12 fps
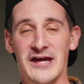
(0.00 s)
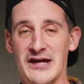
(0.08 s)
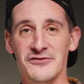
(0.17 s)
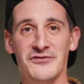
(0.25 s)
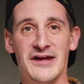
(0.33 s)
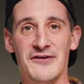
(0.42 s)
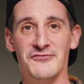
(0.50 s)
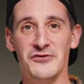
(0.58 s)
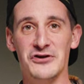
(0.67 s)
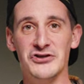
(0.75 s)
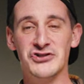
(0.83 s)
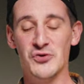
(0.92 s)
handle that
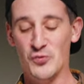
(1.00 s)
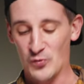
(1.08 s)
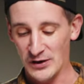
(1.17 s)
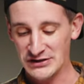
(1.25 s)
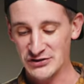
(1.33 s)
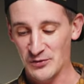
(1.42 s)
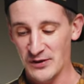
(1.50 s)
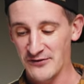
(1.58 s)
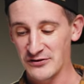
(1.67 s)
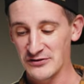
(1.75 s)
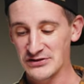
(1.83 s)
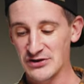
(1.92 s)
footage
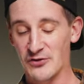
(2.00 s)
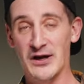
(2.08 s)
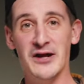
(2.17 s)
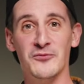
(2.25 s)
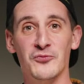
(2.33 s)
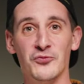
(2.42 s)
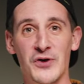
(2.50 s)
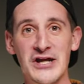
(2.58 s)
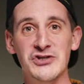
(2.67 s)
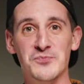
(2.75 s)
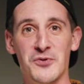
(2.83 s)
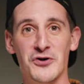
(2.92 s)
whatsoever. So I
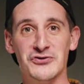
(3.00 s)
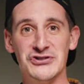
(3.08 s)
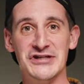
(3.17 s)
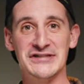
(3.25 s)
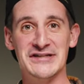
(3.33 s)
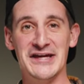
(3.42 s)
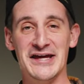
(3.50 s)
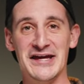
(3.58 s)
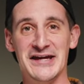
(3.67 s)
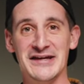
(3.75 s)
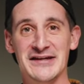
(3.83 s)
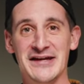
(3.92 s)
rage purchased
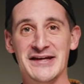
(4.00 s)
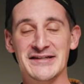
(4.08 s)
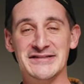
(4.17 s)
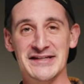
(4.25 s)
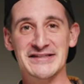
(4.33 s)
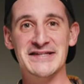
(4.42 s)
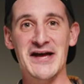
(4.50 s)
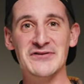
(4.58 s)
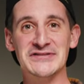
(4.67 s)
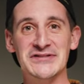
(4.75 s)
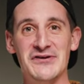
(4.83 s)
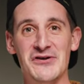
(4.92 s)
a
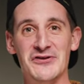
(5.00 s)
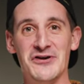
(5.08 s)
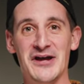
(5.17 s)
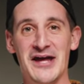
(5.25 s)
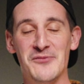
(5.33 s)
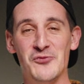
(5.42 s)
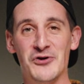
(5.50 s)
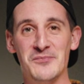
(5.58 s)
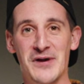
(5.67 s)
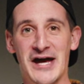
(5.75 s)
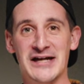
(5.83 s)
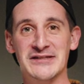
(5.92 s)
$6,000 M1
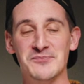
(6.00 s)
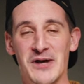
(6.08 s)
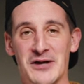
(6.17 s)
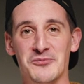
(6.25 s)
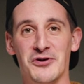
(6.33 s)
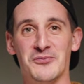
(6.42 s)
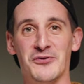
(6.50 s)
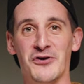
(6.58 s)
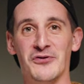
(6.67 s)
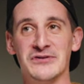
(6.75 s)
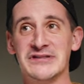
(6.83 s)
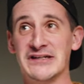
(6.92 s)
Max MacBook
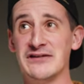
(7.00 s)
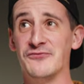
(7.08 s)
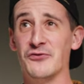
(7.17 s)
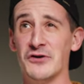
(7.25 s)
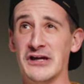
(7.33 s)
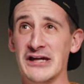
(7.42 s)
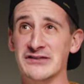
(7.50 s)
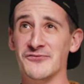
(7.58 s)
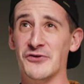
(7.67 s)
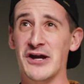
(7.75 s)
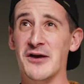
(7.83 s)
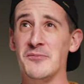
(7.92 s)
Pro, 64 gigs
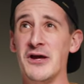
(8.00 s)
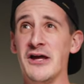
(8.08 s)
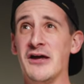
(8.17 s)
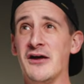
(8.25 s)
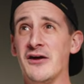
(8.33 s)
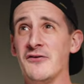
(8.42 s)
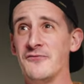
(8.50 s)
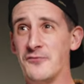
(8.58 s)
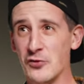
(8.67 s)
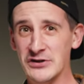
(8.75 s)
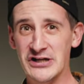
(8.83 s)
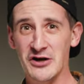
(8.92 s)
of RAM,
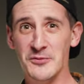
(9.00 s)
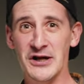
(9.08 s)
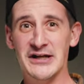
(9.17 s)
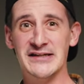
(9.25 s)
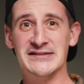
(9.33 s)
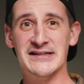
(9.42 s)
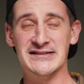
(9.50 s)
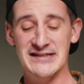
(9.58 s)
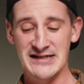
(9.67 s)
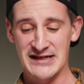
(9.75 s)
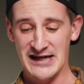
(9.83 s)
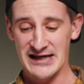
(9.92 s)
4 terabyte
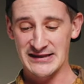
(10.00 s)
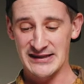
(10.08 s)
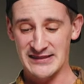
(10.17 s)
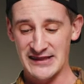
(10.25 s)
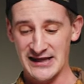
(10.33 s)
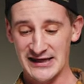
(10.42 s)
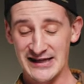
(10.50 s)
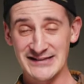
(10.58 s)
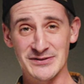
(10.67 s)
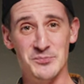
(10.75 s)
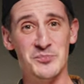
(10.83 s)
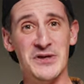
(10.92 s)
SSD, and the thing
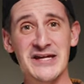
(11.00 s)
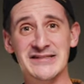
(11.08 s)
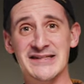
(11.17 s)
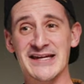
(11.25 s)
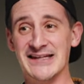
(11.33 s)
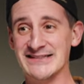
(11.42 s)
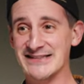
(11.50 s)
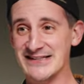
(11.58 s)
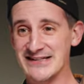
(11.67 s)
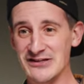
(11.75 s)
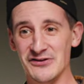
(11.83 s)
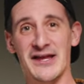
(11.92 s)
is a beast. It's
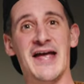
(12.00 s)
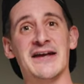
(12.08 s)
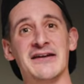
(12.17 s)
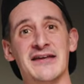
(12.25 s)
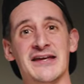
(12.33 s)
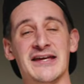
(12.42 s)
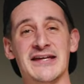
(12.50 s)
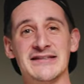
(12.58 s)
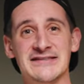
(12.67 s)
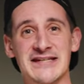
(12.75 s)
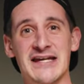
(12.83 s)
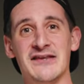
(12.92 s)
still editing
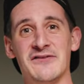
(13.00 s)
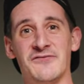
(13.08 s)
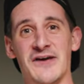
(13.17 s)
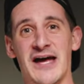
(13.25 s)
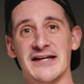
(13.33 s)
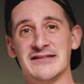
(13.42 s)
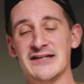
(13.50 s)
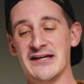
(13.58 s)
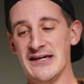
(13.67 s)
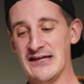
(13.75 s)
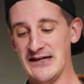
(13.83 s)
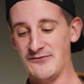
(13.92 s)
insanely fast,
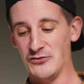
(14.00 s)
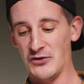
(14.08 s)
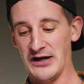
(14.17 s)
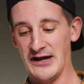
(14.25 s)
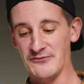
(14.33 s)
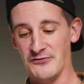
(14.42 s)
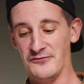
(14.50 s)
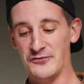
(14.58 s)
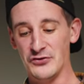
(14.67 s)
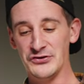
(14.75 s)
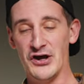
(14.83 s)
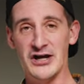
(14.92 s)
even though I have a
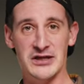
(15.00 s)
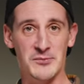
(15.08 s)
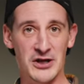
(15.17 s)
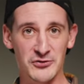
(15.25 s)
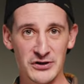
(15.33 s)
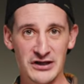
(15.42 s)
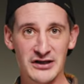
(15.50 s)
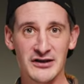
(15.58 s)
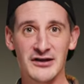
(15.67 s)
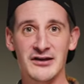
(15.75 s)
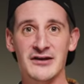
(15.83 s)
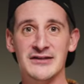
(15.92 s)
full documentary
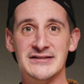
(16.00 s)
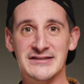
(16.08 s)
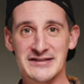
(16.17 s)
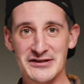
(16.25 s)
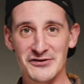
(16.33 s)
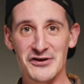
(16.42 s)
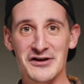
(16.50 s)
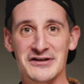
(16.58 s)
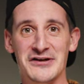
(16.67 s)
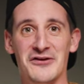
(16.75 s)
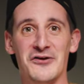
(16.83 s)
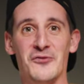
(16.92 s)
still on
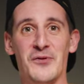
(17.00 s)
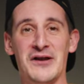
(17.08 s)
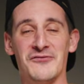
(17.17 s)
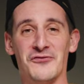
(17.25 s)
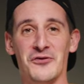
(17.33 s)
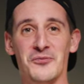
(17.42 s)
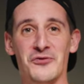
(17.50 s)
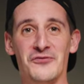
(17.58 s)
here waiting for